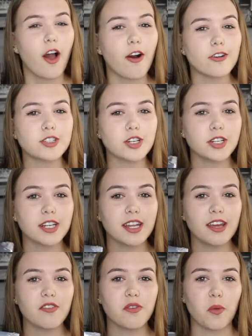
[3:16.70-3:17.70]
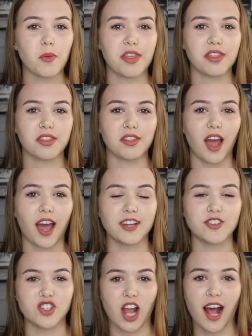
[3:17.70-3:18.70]
alternative with
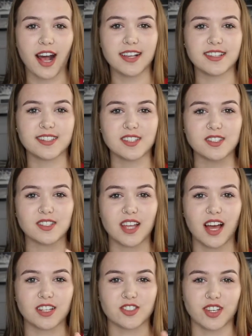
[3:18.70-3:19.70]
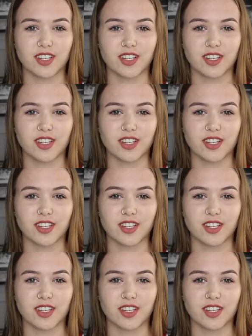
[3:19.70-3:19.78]
a jazz slash